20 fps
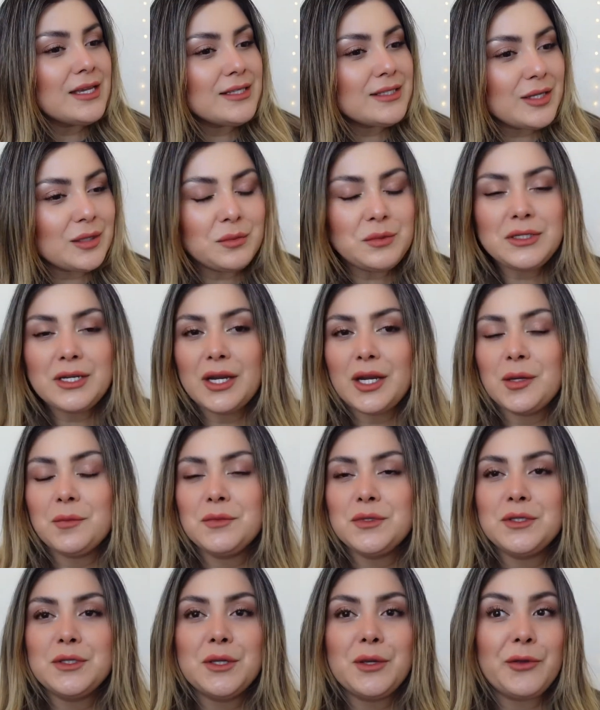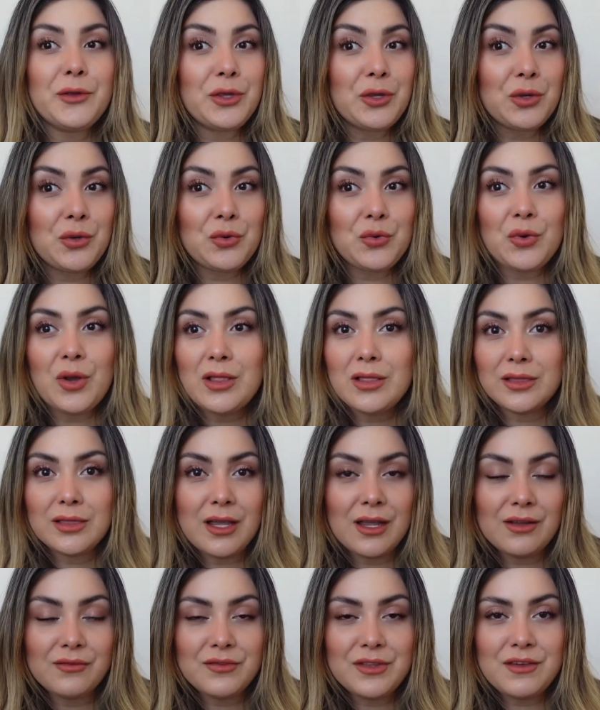Sometimes you
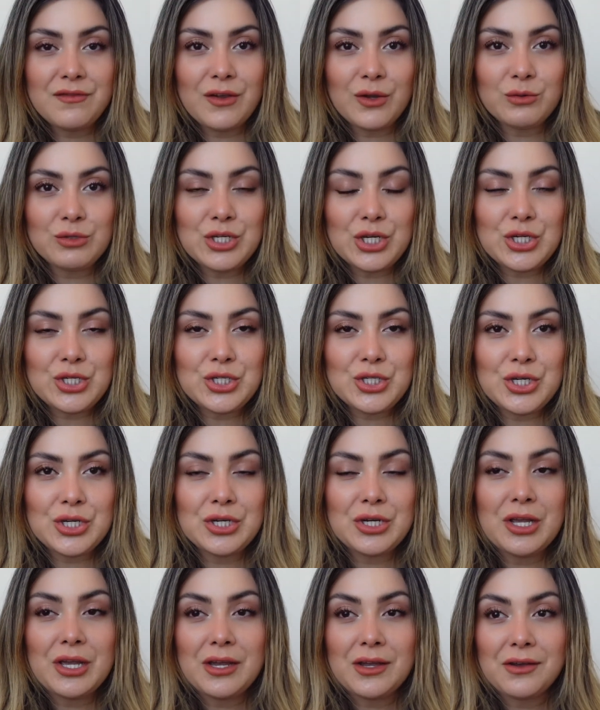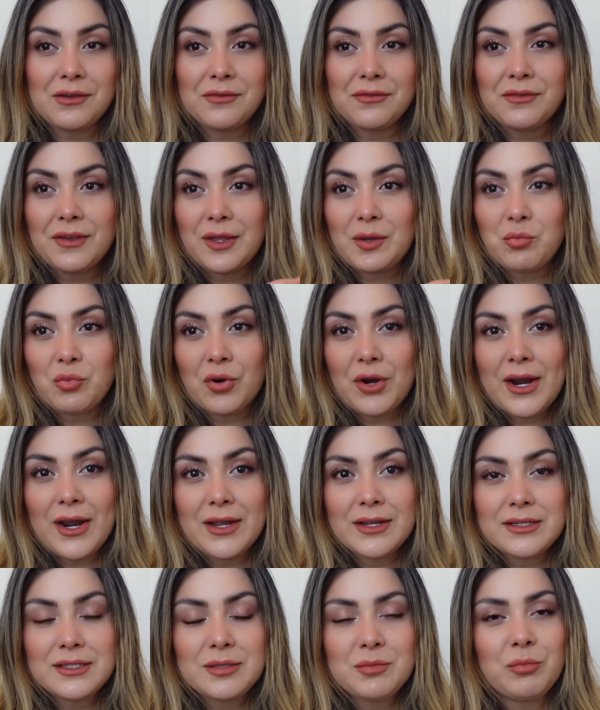love the foundation of a
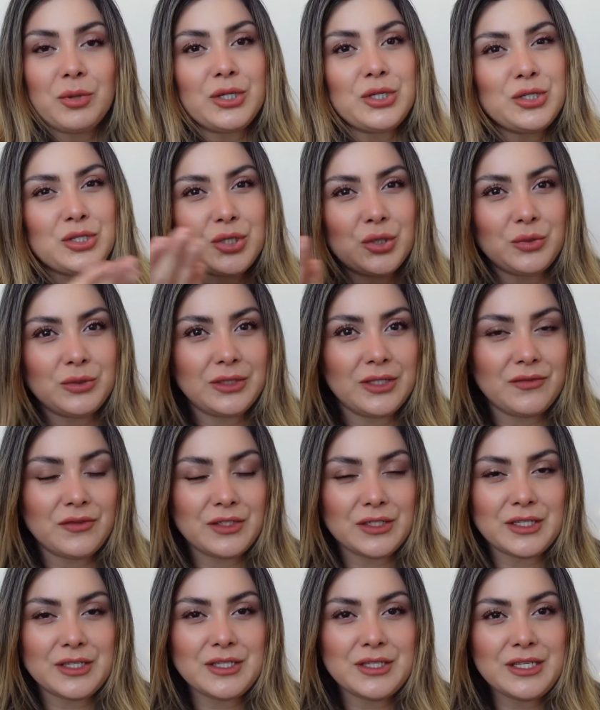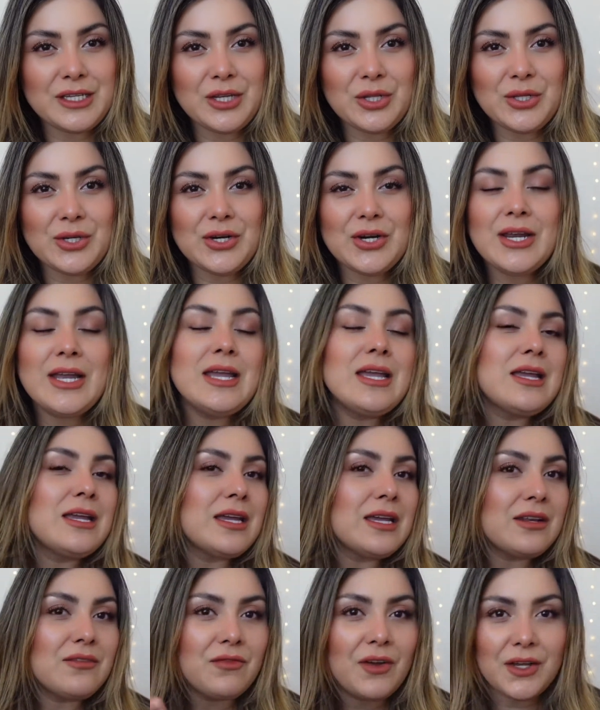brand, but you don't love the concealer,
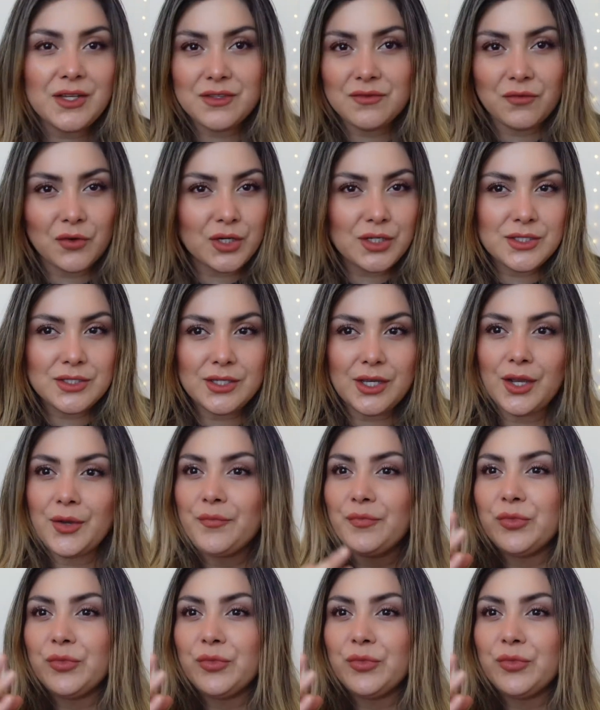and vice versa.